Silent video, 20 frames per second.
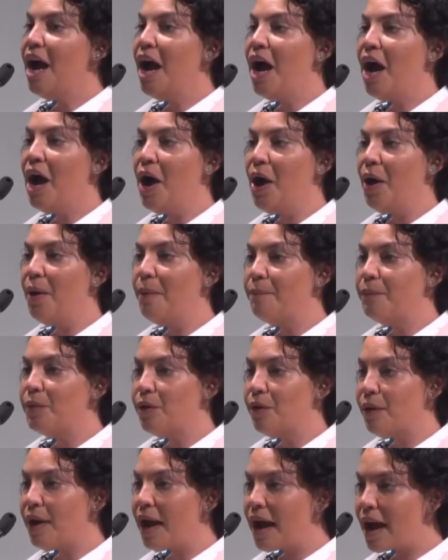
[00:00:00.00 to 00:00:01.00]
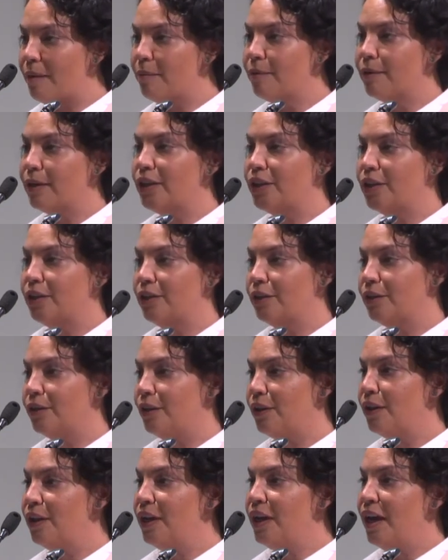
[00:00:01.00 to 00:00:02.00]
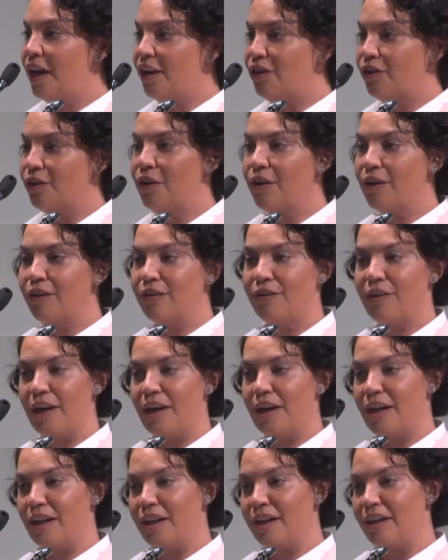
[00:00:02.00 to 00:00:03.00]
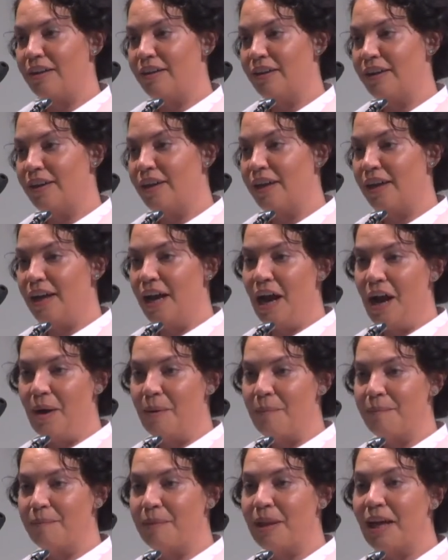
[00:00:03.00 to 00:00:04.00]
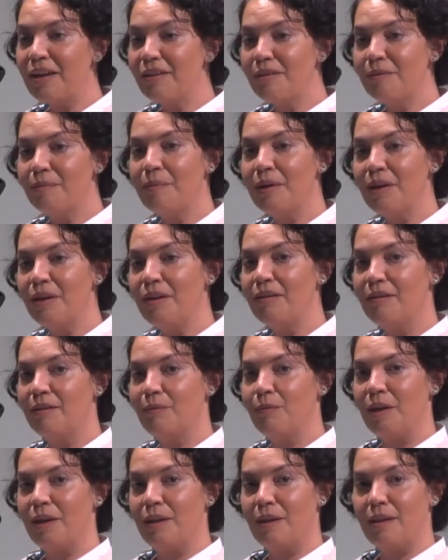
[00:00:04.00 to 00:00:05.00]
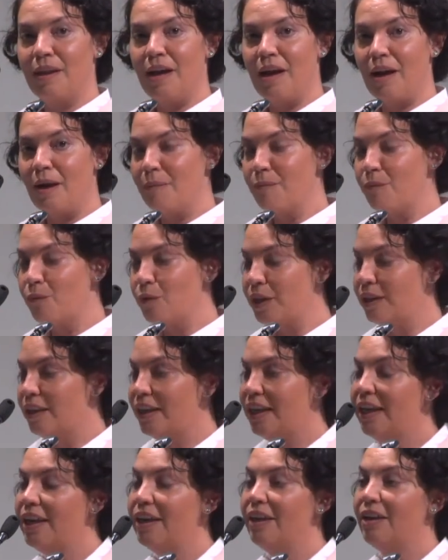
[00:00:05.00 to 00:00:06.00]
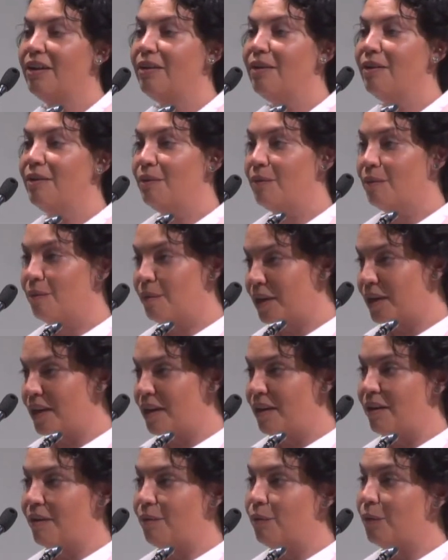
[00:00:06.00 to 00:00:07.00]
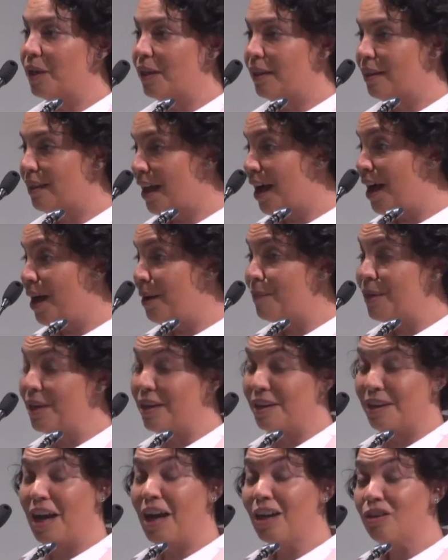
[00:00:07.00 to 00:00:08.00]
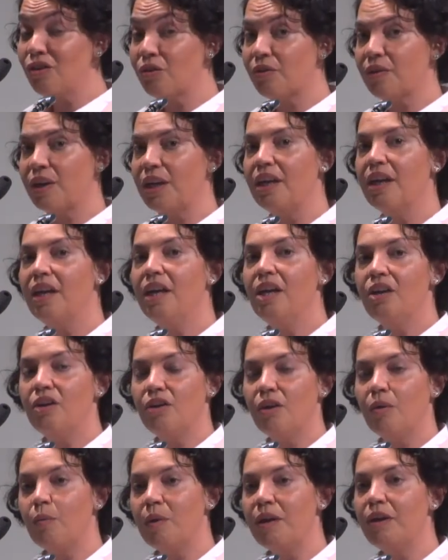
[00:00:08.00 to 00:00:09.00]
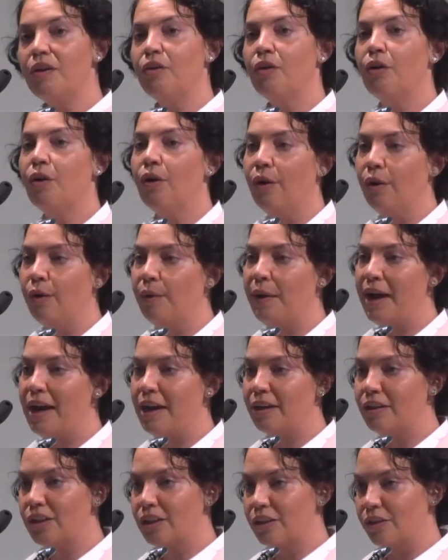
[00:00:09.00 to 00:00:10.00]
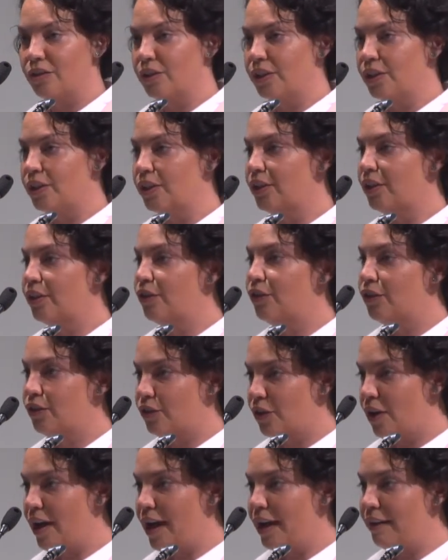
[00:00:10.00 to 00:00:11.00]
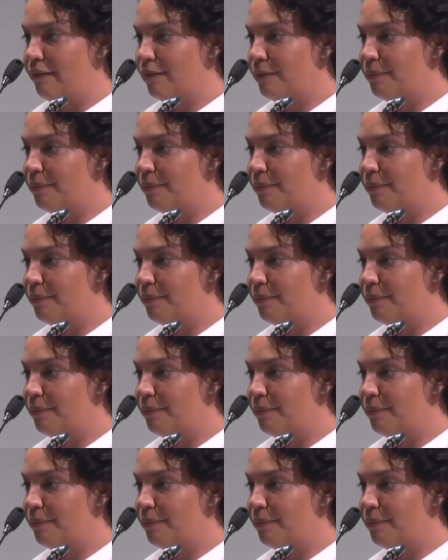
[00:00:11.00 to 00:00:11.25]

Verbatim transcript: um, you know, Aboriginal and Torres Strait Islander um, placements with um, with kin in with um, in country, you know, we know our children are going to strive,